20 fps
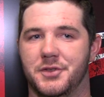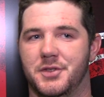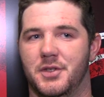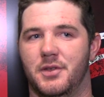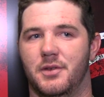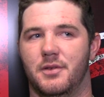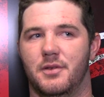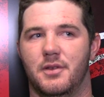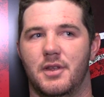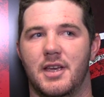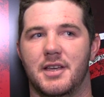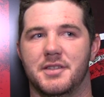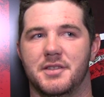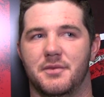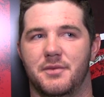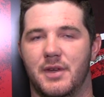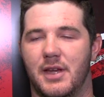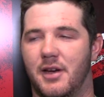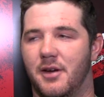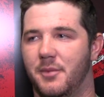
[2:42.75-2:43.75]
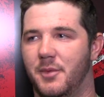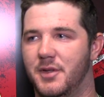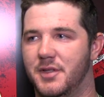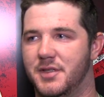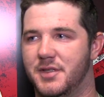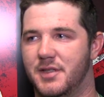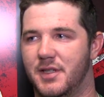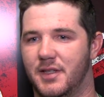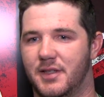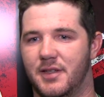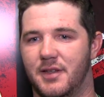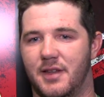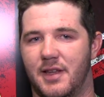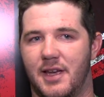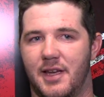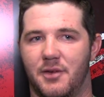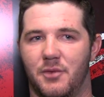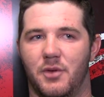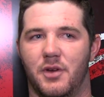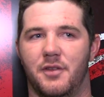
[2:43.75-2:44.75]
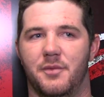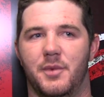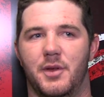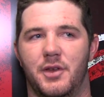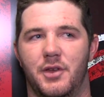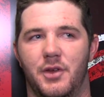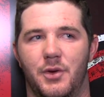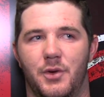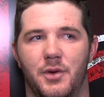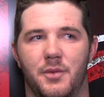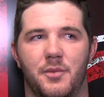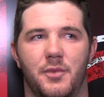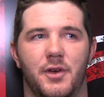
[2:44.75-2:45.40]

So as of now, I'm going to stick to that and what I've been doing.